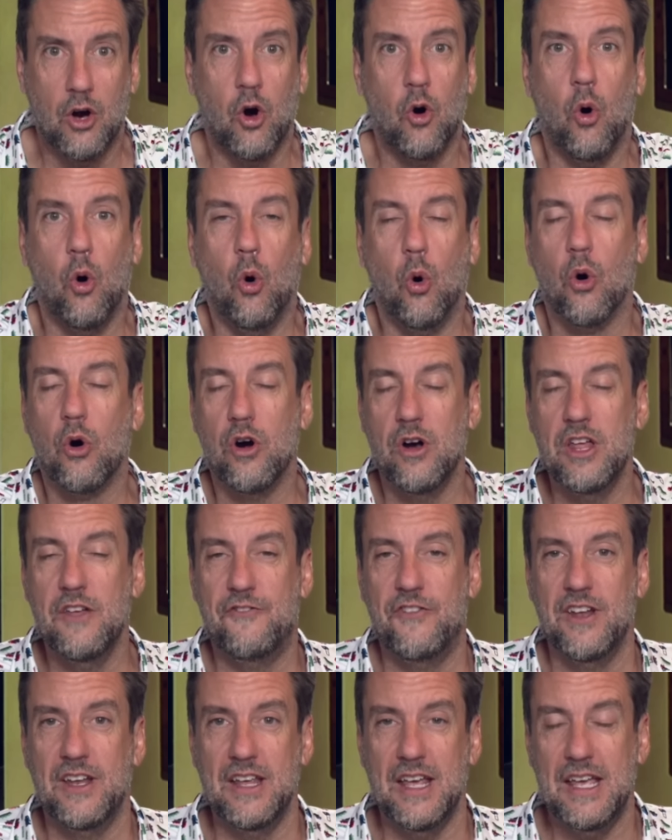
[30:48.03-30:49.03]
or
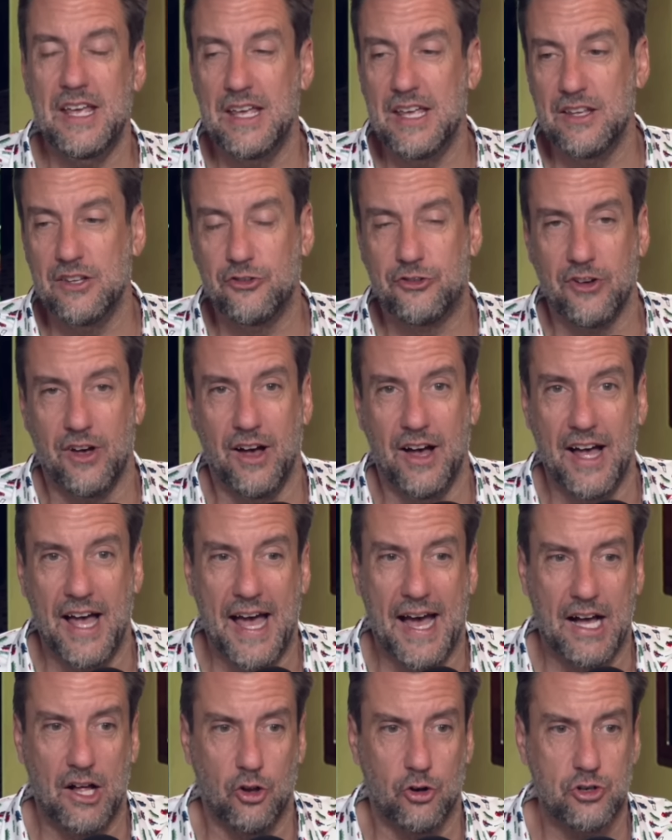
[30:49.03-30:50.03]
if it is uh,
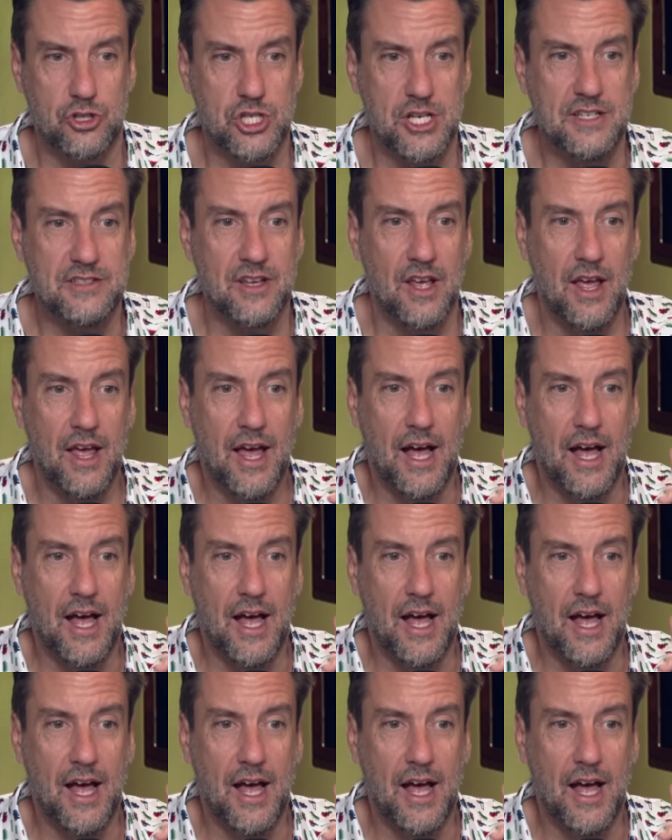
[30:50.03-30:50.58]
allergies.